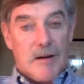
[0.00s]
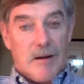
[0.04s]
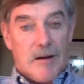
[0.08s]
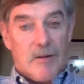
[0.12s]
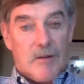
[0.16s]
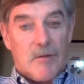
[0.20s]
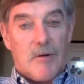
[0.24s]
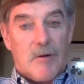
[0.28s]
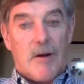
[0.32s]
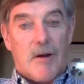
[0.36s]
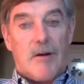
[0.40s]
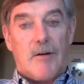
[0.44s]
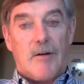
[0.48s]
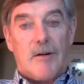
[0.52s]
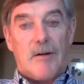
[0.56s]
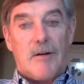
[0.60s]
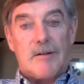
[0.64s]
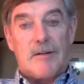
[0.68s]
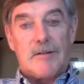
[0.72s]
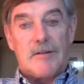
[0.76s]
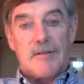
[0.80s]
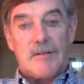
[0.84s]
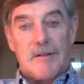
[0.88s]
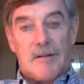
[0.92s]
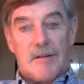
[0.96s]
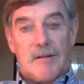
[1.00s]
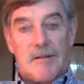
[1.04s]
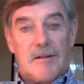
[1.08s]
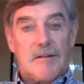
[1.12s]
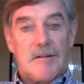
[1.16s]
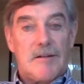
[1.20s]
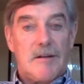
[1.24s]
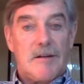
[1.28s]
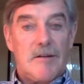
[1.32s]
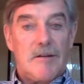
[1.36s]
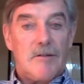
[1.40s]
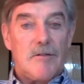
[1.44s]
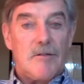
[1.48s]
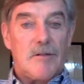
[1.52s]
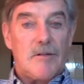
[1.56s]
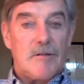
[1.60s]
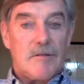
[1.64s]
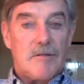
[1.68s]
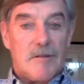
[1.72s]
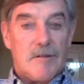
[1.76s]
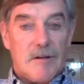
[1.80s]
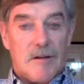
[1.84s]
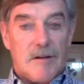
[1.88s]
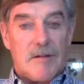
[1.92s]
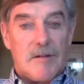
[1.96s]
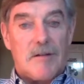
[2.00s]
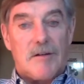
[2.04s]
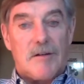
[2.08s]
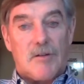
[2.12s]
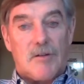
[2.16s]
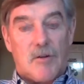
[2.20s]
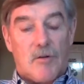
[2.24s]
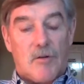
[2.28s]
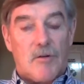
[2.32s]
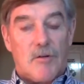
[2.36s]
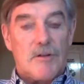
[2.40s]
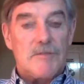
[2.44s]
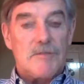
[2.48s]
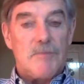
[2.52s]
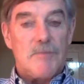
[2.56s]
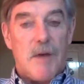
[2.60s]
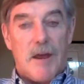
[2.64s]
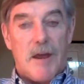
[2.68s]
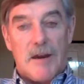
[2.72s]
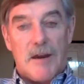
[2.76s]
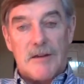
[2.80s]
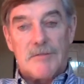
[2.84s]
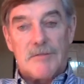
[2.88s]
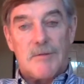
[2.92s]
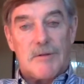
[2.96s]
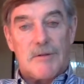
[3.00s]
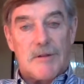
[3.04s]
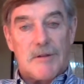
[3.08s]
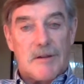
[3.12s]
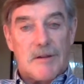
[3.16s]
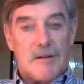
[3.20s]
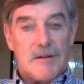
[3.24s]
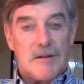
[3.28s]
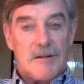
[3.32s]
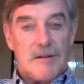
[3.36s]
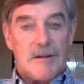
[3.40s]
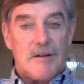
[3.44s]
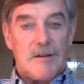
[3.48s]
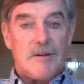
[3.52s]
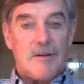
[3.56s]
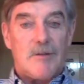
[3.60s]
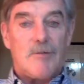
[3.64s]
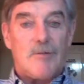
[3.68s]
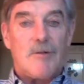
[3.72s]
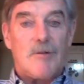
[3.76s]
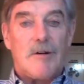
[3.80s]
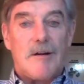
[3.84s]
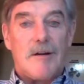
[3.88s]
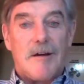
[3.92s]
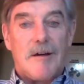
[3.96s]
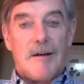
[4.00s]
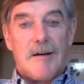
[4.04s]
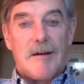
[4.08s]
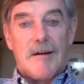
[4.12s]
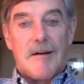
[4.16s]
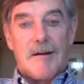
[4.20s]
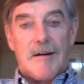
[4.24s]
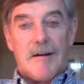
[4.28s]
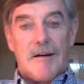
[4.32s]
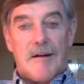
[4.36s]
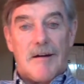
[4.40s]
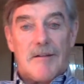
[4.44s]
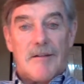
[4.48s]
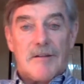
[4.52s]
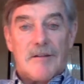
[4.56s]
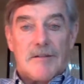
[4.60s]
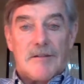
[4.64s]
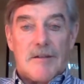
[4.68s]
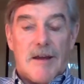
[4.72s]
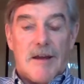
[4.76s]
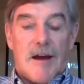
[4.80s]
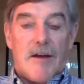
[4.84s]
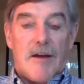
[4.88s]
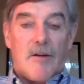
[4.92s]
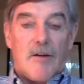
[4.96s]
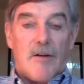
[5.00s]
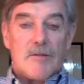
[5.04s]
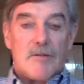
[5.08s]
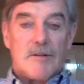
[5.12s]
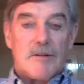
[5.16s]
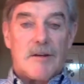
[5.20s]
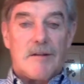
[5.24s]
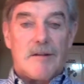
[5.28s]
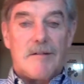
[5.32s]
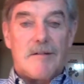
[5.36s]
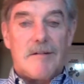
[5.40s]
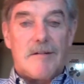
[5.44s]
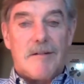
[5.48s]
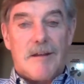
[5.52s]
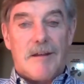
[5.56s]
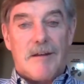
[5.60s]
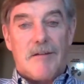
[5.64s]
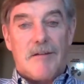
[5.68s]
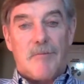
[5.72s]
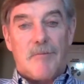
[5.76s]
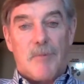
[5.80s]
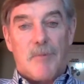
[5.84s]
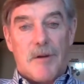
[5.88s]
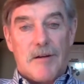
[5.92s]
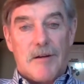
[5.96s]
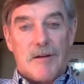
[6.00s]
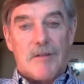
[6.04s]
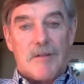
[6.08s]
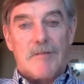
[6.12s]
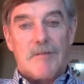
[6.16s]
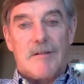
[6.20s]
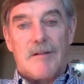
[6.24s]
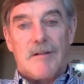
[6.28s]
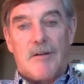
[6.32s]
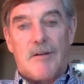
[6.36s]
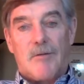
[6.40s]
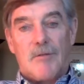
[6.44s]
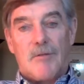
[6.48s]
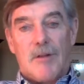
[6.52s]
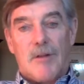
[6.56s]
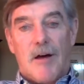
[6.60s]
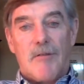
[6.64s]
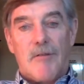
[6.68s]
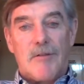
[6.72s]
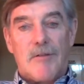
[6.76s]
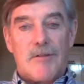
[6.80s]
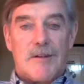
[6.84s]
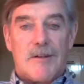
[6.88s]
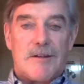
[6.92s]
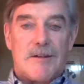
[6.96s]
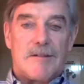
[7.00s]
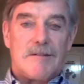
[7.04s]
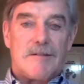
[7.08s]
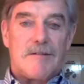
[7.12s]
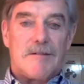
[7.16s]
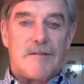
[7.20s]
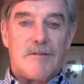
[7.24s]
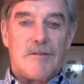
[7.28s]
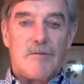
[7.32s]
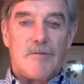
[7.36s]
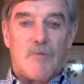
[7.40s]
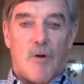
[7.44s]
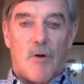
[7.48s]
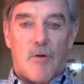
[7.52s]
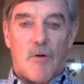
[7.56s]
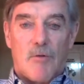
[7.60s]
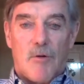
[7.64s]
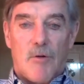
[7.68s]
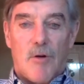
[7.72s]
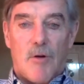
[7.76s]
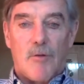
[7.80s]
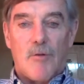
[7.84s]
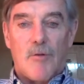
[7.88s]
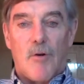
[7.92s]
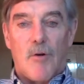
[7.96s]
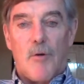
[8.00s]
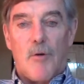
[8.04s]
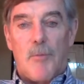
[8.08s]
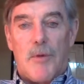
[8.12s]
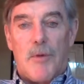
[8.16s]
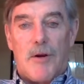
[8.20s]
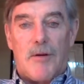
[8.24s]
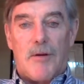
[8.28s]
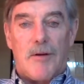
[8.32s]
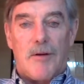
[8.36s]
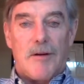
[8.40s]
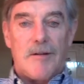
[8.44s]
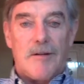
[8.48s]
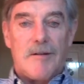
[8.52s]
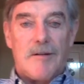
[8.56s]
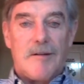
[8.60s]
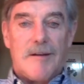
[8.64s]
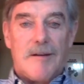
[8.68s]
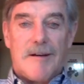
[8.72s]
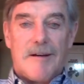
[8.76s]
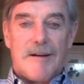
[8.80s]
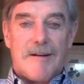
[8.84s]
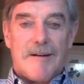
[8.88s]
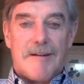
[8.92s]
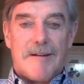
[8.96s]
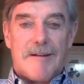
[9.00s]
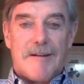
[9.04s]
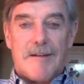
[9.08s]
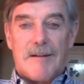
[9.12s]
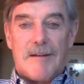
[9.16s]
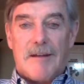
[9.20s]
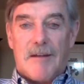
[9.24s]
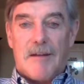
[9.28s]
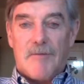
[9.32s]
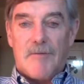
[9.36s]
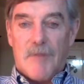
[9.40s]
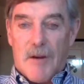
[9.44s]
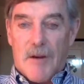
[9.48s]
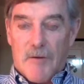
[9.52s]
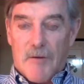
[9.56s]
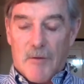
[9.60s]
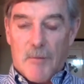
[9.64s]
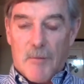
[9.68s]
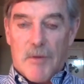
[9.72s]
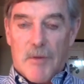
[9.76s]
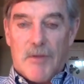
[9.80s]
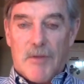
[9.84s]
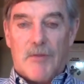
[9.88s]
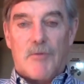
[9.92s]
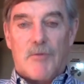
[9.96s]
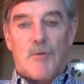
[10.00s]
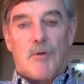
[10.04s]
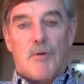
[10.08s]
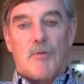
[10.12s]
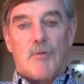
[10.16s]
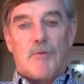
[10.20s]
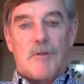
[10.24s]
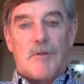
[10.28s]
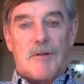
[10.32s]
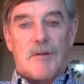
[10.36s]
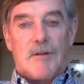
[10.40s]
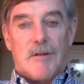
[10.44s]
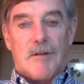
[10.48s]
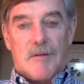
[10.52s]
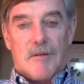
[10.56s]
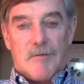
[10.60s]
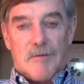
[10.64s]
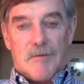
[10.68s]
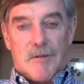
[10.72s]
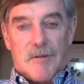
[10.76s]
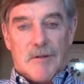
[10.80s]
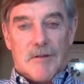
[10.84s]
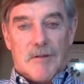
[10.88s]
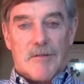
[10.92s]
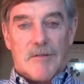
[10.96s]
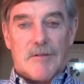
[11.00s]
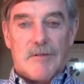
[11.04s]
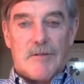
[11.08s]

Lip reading: in other areas and continue to encourage management to continue. The CIOs that have been loving this grow, grow, grow period, that have never been through a